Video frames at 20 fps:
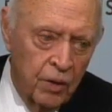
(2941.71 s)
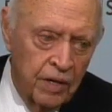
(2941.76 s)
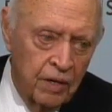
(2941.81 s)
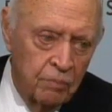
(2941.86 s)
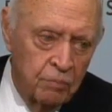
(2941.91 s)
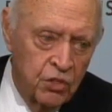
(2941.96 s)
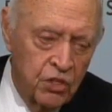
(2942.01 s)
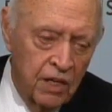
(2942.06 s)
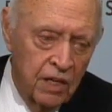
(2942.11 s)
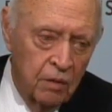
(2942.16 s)

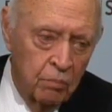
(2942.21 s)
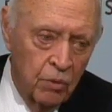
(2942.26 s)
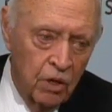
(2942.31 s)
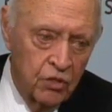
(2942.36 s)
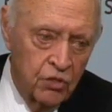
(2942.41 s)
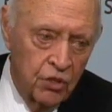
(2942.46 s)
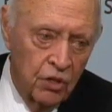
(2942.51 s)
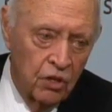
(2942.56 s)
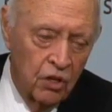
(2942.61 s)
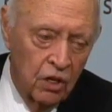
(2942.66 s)
appointing
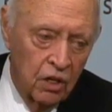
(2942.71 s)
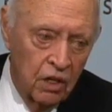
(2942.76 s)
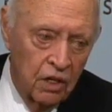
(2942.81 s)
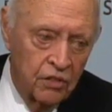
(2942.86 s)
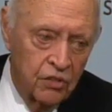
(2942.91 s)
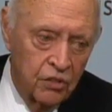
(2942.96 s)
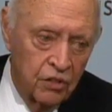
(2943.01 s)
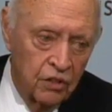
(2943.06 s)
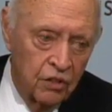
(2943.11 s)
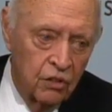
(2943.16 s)
John Marshall
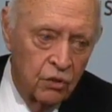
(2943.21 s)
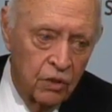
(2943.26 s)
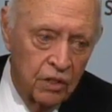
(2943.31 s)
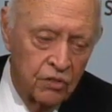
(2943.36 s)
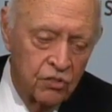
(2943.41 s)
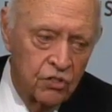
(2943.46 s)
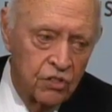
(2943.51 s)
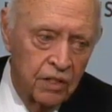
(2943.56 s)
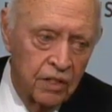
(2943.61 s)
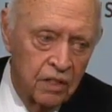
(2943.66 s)
Harlan to the
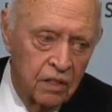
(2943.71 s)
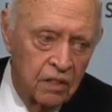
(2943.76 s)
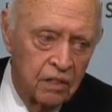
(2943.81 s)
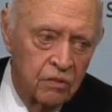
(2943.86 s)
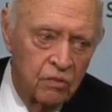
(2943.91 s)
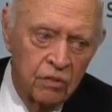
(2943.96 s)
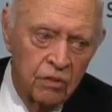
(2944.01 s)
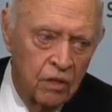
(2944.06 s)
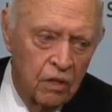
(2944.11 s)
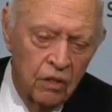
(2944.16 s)
court
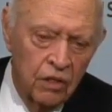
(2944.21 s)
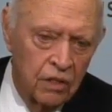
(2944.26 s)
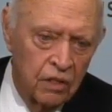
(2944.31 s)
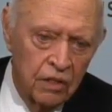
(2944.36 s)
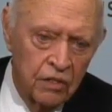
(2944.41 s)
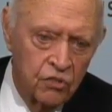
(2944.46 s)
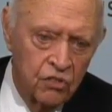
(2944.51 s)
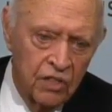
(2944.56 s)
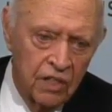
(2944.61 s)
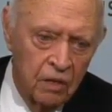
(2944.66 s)
sent,
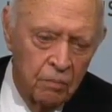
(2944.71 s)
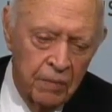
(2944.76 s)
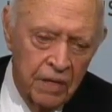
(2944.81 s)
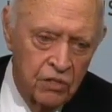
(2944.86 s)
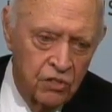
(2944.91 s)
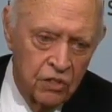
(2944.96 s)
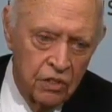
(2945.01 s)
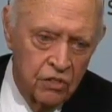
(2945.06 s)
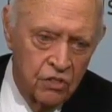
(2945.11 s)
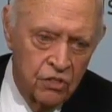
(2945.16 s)
clearly
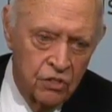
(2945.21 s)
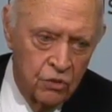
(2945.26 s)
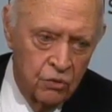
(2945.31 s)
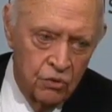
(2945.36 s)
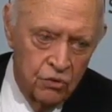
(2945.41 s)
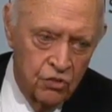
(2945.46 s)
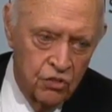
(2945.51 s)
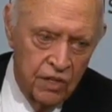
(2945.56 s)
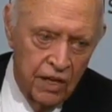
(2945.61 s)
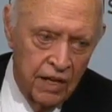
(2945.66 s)
sent a
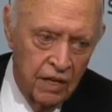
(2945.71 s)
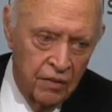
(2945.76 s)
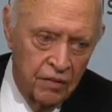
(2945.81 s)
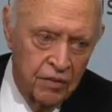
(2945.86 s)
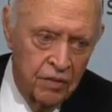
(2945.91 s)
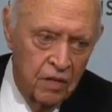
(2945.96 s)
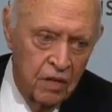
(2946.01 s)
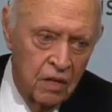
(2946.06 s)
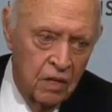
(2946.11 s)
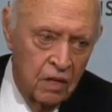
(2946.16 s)
message to the
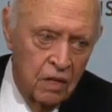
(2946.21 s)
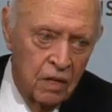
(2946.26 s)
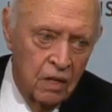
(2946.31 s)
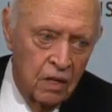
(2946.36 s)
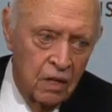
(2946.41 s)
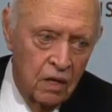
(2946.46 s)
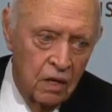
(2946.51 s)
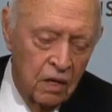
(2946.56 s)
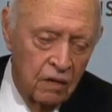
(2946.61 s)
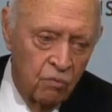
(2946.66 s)
South
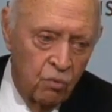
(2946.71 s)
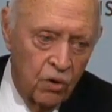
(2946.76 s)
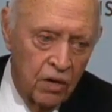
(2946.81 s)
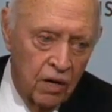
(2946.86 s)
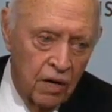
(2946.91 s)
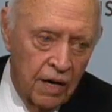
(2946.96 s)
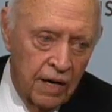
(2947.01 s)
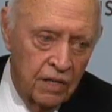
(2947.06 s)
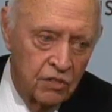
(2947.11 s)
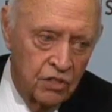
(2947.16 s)
uh,
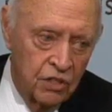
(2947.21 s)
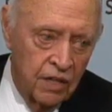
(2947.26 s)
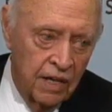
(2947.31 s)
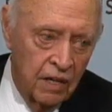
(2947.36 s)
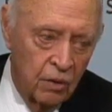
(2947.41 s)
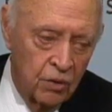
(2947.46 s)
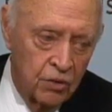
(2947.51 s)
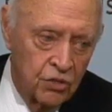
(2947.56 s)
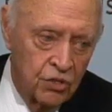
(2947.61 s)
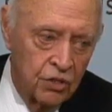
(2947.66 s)
of where
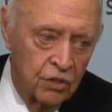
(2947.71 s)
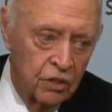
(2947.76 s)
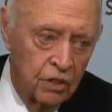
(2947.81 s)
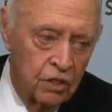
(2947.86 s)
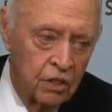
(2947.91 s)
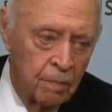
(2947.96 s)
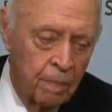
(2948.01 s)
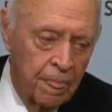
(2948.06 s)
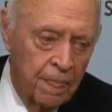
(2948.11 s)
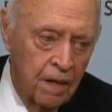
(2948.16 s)
Eisenhower
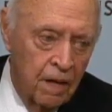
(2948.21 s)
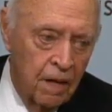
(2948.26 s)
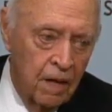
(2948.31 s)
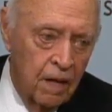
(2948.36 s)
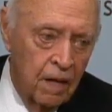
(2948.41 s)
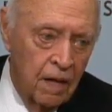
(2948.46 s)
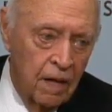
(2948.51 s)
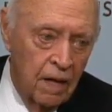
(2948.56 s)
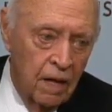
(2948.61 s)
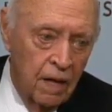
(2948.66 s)
stood.
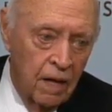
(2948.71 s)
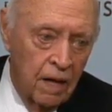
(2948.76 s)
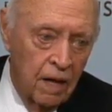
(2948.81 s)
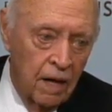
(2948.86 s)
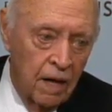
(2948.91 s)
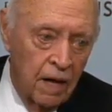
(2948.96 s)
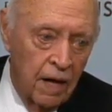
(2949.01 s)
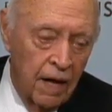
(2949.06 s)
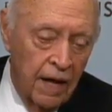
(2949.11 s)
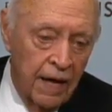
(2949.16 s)

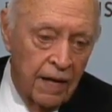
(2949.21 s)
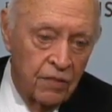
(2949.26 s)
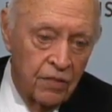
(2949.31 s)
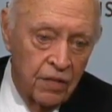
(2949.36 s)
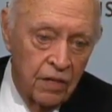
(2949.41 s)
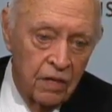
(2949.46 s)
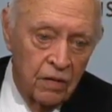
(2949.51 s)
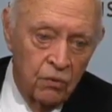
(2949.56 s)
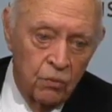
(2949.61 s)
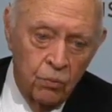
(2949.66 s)
Uh,
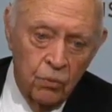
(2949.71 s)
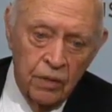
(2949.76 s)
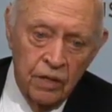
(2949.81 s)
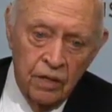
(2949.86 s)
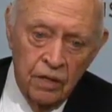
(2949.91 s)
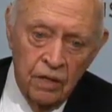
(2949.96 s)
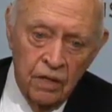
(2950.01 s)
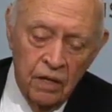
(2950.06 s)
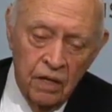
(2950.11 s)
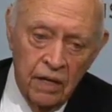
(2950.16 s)
and then
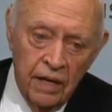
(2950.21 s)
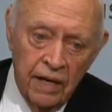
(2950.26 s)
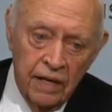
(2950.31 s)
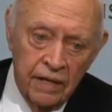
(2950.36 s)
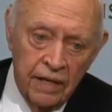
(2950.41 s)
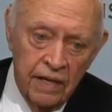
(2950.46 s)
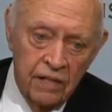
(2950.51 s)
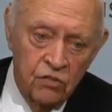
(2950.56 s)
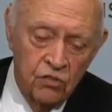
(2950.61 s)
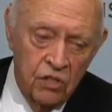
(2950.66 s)
when
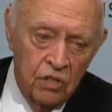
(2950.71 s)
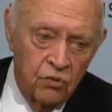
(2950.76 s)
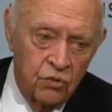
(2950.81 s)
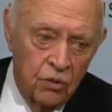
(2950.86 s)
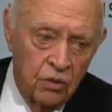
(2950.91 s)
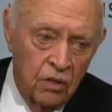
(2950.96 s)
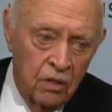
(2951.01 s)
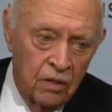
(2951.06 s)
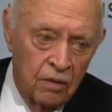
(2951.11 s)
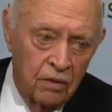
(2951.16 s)
at, uh,
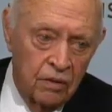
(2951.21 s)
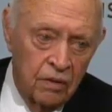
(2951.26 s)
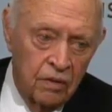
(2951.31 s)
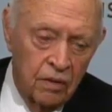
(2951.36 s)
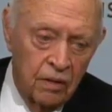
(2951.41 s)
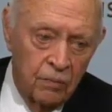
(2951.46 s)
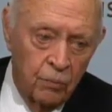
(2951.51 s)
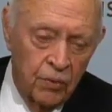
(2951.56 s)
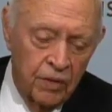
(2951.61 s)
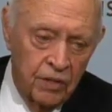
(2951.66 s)
at, Central,
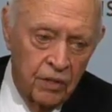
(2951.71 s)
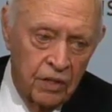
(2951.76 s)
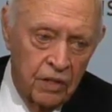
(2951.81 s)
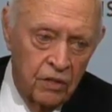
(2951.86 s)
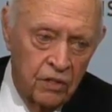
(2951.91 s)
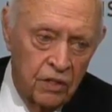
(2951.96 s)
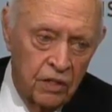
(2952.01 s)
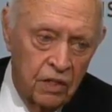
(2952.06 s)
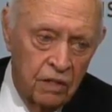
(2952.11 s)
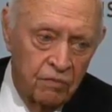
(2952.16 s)

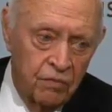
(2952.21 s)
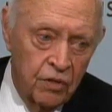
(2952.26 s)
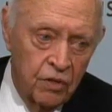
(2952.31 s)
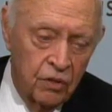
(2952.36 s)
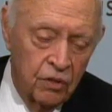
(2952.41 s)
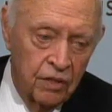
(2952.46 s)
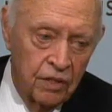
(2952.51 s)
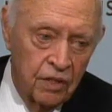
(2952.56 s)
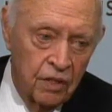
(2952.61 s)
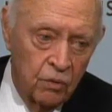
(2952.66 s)
when the, the
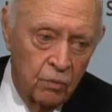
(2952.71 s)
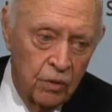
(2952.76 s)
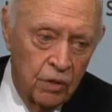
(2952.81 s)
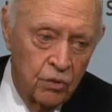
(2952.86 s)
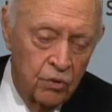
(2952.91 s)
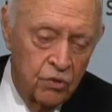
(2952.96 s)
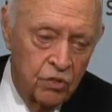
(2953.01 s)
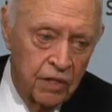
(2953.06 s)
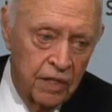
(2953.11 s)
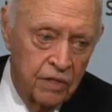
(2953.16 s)

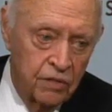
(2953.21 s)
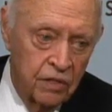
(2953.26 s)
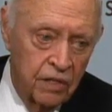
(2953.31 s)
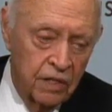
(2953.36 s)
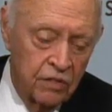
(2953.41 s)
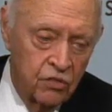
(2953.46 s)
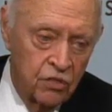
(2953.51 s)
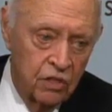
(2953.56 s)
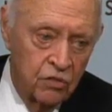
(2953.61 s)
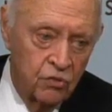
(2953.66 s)
difficulty arose
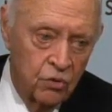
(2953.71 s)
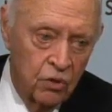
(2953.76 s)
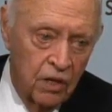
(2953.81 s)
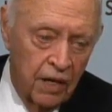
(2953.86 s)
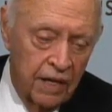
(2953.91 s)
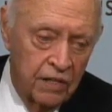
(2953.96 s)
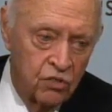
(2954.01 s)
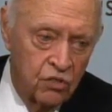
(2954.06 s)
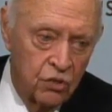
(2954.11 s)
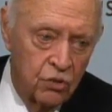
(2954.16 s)
at, at,
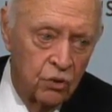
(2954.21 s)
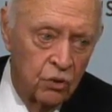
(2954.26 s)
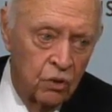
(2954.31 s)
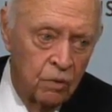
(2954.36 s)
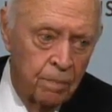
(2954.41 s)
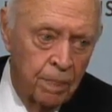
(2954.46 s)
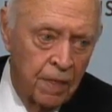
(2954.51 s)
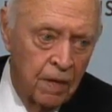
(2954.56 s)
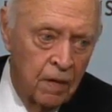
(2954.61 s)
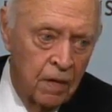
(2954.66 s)
Central High
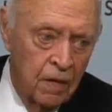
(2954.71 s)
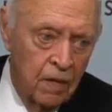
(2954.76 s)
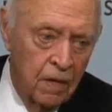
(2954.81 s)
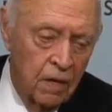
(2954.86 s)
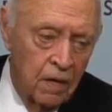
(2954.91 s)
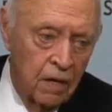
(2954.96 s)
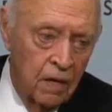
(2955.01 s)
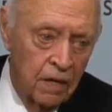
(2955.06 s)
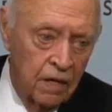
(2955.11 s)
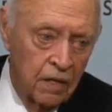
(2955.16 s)
School
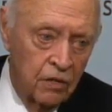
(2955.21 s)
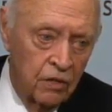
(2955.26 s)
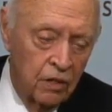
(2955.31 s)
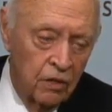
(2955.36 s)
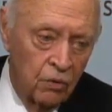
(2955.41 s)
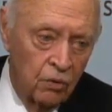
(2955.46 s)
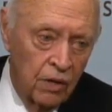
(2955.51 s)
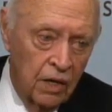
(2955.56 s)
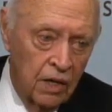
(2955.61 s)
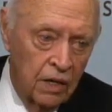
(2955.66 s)
uh,
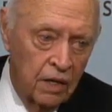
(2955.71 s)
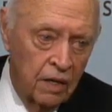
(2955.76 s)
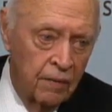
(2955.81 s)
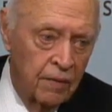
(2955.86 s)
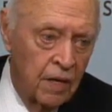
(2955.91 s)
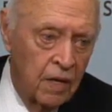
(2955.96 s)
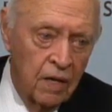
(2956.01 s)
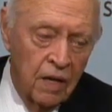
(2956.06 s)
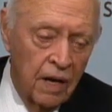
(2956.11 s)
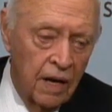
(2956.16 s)
in Little
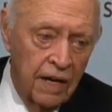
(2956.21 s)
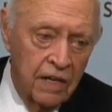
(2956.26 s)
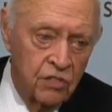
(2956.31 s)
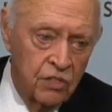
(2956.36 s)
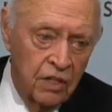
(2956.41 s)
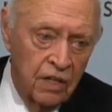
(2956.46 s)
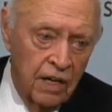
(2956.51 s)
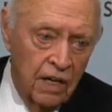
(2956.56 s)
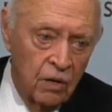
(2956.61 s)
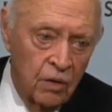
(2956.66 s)
Rock,
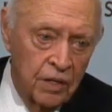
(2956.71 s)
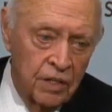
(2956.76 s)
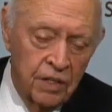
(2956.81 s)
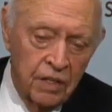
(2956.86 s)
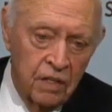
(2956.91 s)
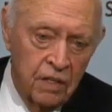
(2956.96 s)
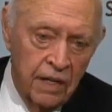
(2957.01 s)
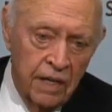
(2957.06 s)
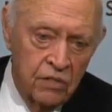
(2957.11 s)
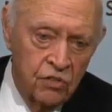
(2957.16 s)

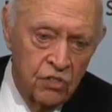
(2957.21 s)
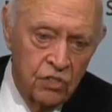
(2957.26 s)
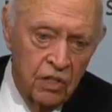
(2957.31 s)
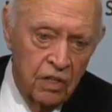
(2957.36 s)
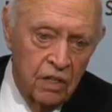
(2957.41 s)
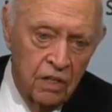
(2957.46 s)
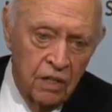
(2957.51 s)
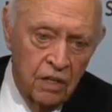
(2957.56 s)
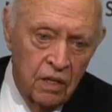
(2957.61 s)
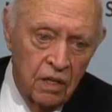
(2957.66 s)
Eisenhower did
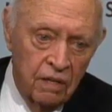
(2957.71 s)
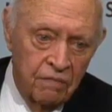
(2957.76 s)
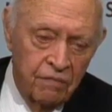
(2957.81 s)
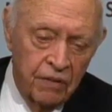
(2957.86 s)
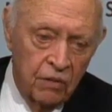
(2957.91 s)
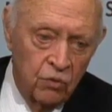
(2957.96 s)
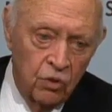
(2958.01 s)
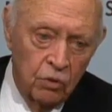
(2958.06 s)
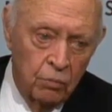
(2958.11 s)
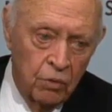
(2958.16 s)
not send
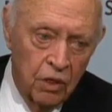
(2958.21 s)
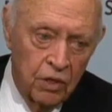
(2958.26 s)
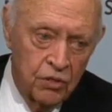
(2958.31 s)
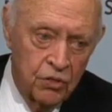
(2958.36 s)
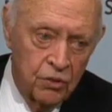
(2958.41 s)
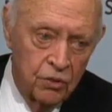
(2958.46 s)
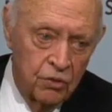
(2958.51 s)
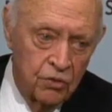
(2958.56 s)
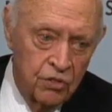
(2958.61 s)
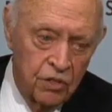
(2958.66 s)
uh, federal
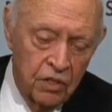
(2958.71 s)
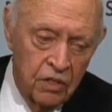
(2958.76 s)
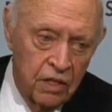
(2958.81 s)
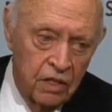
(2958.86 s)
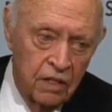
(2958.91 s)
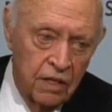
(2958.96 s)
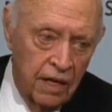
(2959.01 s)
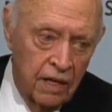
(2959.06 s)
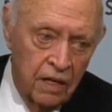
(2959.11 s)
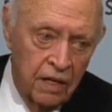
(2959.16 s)

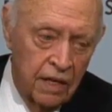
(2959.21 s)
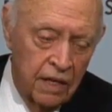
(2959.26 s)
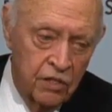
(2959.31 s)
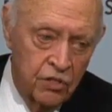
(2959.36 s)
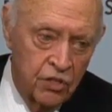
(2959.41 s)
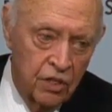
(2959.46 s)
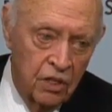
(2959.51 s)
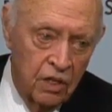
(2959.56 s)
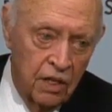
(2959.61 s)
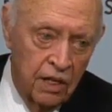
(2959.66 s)
marshals. He did
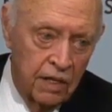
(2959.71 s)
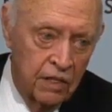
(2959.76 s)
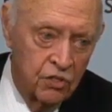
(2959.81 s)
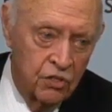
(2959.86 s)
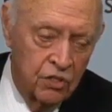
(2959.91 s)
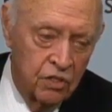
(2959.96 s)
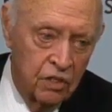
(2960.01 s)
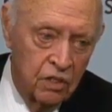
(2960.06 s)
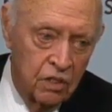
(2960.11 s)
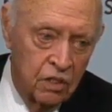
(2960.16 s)
not
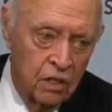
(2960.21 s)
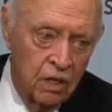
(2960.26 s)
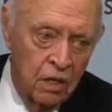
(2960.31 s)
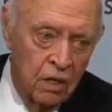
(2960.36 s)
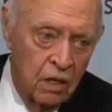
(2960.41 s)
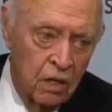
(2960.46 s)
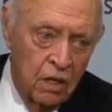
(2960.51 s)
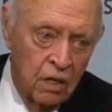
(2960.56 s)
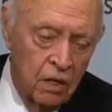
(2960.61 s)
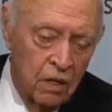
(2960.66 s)
nationalize
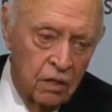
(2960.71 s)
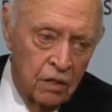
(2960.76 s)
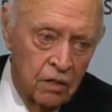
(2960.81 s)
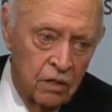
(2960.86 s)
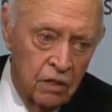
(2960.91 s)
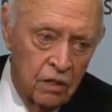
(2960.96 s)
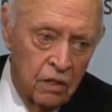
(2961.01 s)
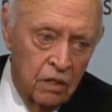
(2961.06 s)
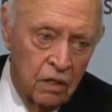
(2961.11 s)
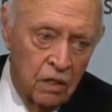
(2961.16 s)
the,
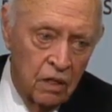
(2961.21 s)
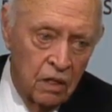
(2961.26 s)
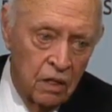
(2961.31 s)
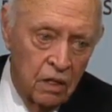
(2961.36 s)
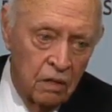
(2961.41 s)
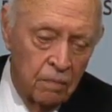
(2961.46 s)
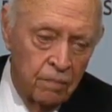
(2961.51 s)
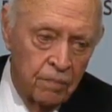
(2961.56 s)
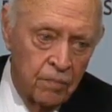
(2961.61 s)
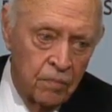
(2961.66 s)

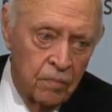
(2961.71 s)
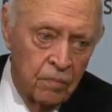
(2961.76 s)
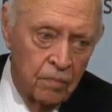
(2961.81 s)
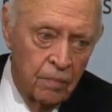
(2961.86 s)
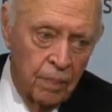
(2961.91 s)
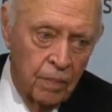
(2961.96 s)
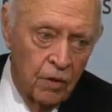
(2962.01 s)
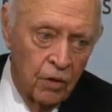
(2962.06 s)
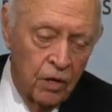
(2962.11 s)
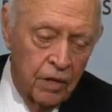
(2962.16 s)
the
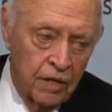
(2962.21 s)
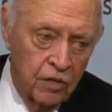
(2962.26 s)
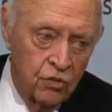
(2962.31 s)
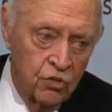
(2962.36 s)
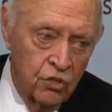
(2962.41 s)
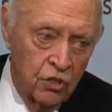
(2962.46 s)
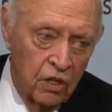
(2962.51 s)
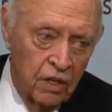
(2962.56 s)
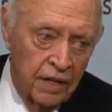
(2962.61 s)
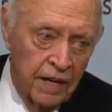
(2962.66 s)

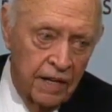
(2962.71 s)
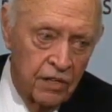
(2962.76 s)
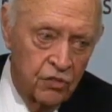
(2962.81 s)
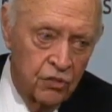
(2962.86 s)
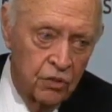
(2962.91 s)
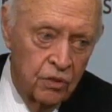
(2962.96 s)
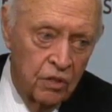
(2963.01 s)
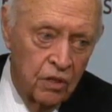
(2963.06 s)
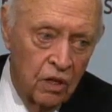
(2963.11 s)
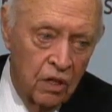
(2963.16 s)
Arkansas
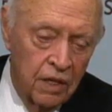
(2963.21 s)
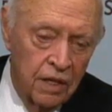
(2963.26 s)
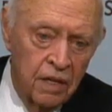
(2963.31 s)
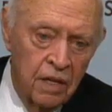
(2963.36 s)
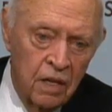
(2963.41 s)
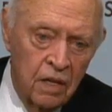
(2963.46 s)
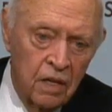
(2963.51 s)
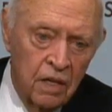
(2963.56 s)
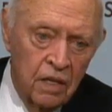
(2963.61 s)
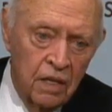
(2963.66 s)
National
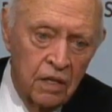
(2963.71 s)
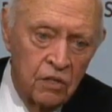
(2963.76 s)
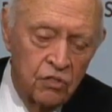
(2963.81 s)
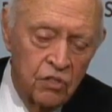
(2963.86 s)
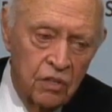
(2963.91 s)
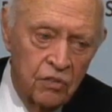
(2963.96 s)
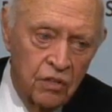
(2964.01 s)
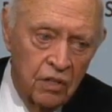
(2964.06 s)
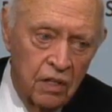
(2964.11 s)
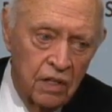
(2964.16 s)
Guard.
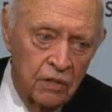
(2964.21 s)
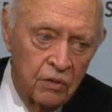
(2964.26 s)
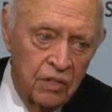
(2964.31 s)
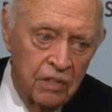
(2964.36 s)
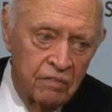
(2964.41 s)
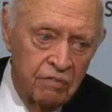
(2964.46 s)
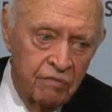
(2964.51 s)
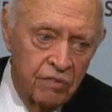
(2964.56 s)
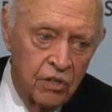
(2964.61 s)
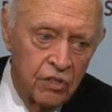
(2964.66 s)
He sent
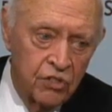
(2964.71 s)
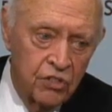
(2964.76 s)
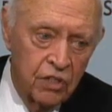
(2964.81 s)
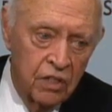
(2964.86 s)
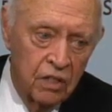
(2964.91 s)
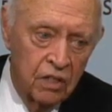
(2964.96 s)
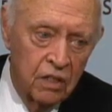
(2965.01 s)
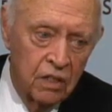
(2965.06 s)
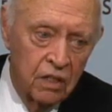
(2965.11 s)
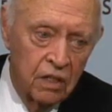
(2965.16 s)
the
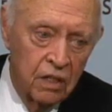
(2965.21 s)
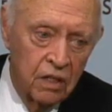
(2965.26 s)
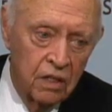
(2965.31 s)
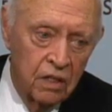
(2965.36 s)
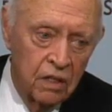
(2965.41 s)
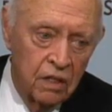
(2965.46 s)
101st